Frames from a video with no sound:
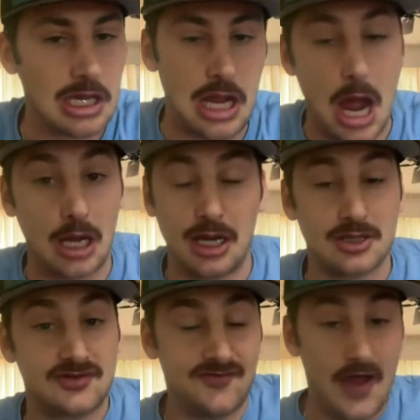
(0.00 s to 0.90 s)

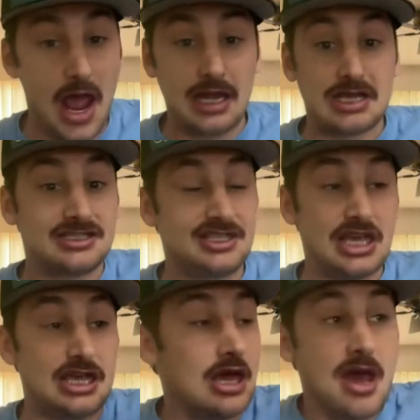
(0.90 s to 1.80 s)
college
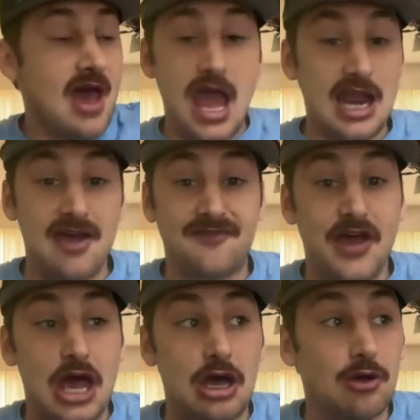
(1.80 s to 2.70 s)
fantasy
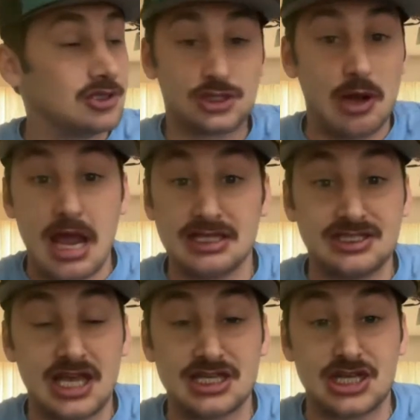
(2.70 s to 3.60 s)
NFL
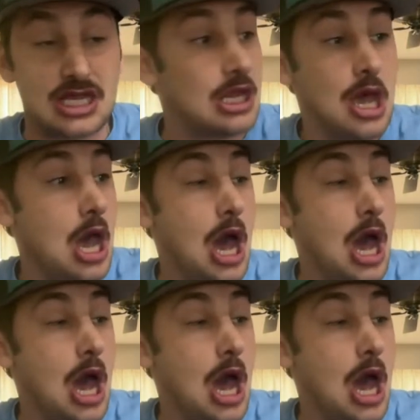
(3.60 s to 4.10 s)
transition